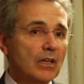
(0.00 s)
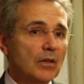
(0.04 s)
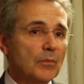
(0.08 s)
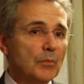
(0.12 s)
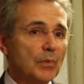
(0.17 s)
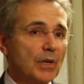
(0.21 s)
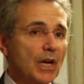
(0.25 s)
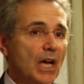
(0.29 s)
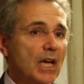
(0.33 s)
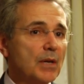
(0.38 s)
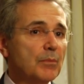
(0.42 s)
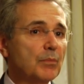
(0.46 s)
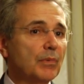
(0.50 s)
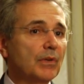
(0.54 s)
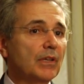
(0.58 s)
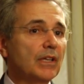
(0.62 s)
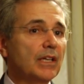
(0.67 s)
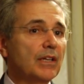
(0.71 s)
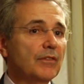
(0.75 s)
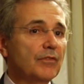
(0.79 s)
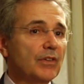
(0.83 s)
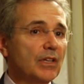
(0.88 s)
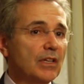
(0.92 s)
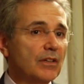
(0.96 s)
But I
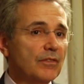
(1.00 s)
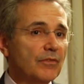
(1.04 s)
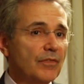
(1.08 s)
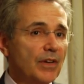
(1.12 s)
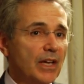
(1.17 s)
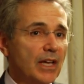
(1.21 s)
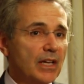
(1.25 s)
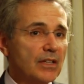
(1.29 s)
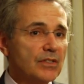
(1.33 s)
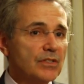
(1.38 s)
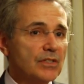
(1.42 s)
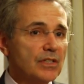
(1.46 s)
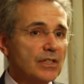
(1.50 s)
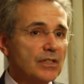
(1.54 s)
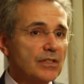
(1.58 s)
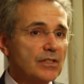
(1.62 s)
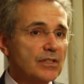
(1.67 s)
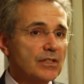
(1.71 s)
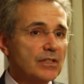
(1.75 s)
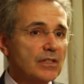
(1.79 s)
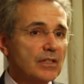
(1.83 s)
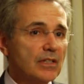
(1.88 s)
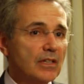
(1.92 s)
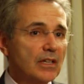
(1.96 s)
believe the
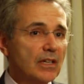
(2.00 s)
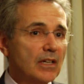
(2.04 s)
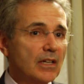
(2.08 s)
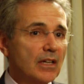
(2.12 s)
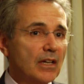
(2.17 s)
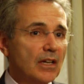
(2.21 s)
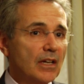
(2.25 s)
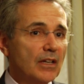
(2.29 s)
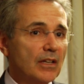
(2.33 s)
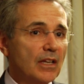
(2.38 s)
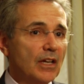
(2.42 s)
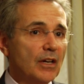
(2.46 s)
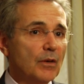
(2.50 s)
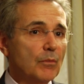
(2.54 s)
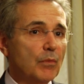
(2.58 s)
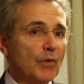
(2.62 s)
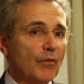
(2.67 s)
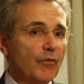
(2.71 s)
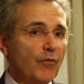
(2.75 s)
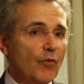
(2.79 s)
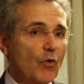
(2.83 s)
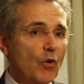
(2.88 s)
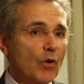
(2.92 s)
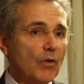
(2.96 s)
advances that are
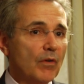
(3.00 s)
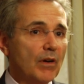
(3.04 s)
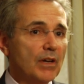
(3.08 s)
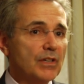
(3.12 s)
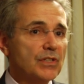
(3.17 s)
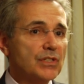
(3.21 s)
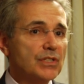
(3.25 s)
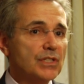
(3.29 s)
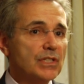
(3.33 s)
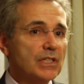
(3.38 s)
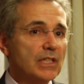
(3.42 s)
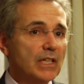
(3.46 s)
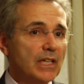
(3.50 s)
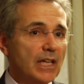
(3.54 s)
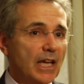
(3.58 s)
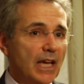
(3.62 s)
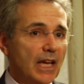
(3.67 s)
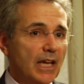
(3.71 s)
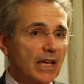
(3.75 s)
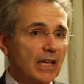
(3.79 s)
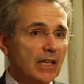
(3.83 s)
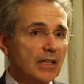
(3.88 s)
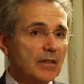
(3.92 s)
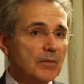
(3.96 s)
before us
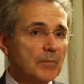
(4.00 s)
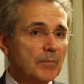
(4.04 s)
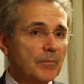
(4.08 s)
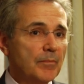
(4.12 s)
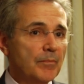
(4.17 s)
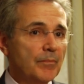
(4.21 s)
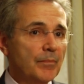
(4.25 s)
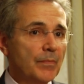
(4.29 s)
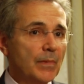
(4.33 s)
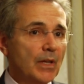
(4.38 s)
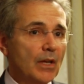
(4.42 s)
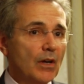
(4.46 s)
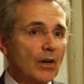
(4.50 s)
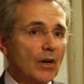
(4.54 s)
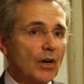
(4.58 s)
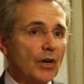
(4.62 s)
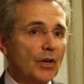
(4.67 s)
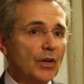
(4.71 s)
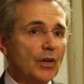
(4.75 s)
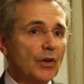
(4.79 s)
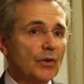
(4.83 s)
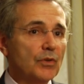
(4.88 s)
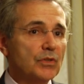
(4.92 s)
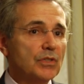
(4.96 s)
today
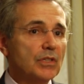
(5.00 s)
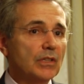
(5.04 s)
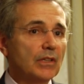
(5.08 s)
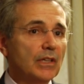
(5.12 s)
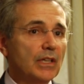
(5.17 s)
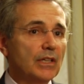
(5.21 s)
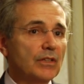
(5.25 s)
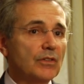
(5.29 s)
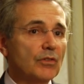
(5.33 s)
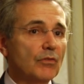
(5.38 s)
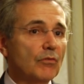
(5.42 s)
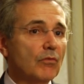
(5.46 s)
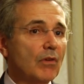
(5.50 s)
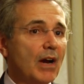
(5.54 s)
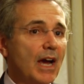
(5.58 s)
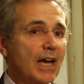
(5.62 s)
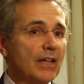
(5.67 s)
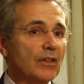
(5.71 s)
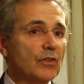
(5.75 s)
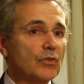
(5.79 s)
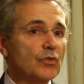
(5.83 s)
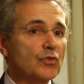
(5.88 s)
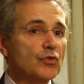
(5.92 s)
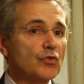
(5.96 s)
are going to lead to
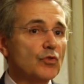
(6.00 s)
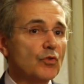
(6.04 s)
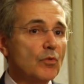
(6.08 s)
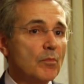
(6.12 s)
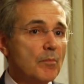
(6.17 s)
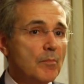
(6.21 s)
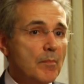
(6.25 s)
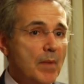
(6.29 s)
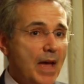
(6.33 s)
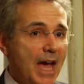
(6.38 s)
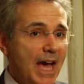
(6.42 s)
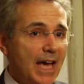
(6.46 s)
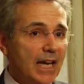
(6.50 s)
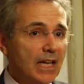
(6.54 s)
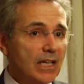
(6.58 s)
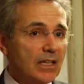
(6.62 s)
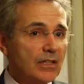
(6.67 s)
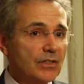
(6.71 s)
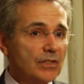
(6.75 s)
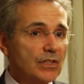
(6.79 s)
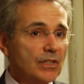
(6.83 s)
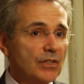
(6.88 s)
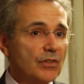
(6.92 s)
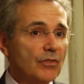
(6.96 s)
rather
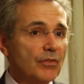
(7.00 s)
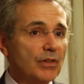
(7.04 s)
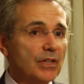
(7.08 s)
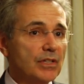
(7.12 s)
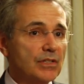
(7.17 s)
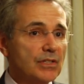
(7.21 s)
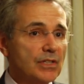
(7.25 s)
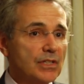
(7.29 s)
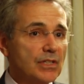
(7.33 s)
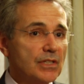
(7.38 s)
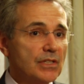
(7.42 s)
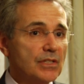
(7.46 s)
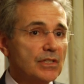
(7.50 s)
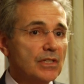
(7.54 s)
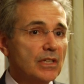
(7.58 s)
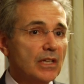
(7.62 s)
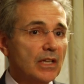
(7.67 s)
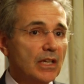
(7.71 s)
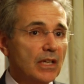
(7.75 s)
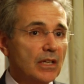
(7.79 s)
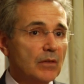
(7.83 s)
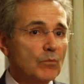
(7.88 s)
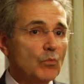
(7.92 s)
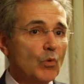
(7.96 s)
dramatic decreases
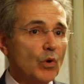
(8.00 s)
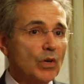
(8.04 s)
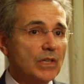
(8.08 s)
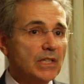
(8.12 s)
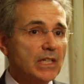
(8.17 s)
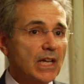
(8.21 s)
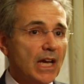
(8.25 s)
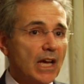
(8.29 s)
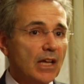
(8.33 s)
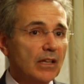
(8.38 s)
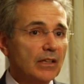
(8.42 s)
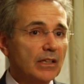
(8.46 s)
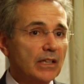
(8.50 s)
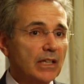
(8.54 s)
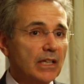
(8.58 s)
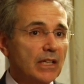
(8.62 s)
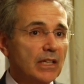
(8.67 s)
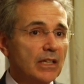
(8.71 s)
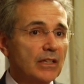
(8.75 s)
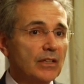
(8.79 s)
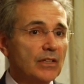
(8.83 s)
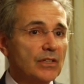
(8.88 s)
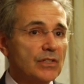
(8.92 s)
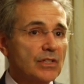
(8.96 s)
in mortality
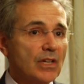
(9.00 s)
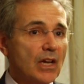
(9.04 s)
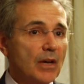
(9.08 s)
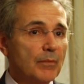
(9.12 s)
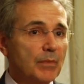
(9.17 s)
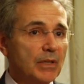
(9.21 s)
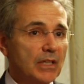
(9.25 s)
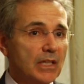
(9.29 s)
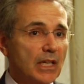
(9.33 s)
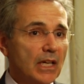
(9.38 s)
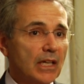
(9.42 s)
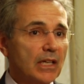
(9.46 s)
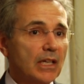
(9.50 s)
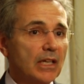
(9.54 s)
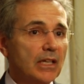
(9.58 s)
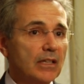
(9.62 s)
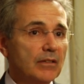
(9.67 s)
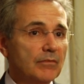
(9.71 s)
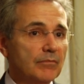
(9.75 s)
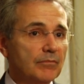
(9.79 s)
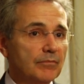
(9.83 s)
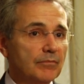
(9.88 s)
in this coming decade.